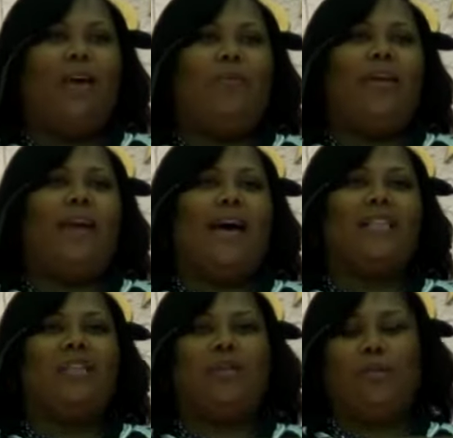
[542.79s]
And we
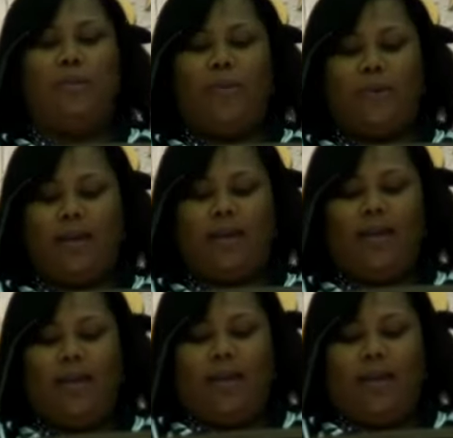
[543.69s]
got to the point